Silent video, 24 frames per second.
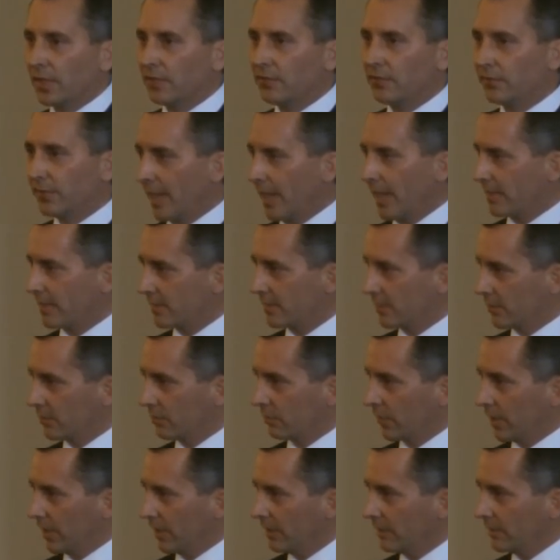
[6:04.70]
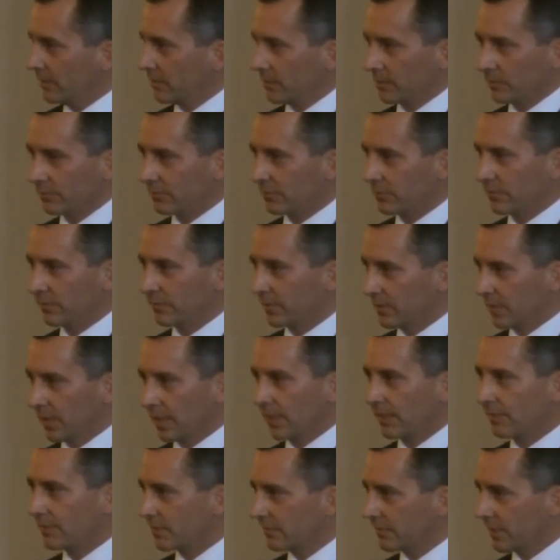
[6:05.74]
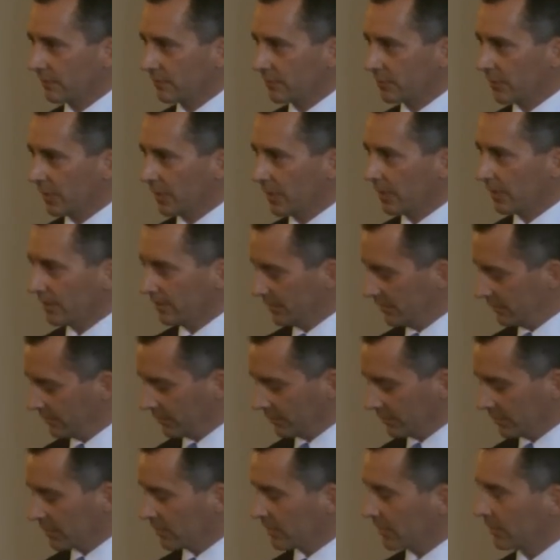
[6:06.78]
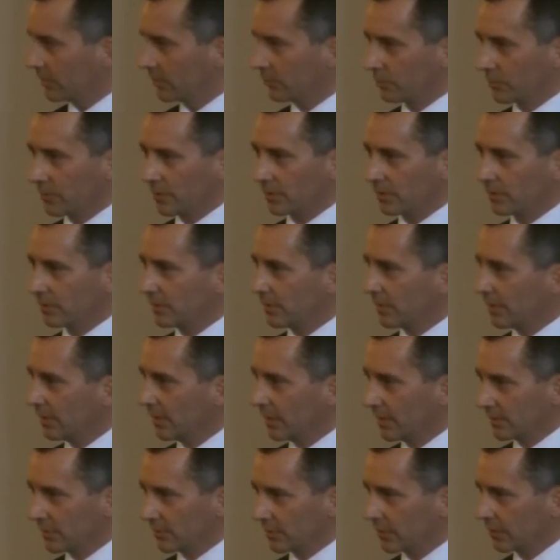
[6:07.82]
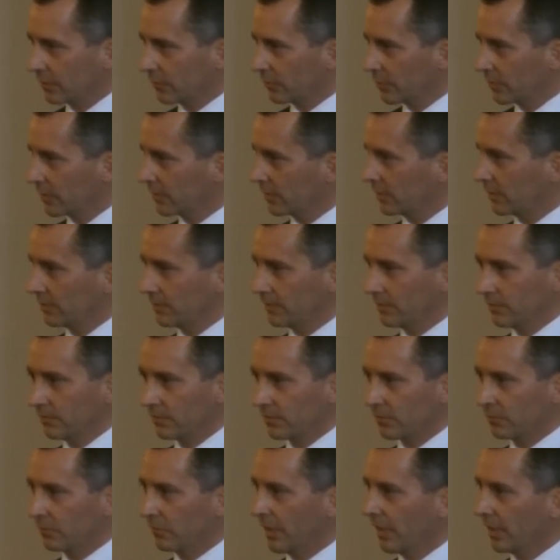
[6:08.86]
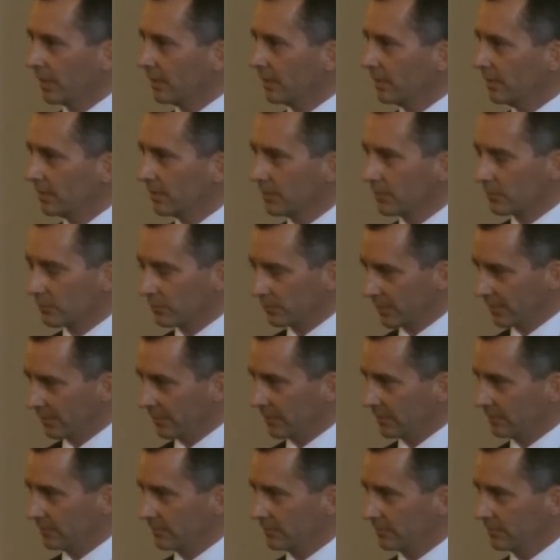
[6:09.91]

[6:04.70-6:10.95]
The fastest way to improve the lives of everybody, from the skilled worker to the unskilled worker, from men to women,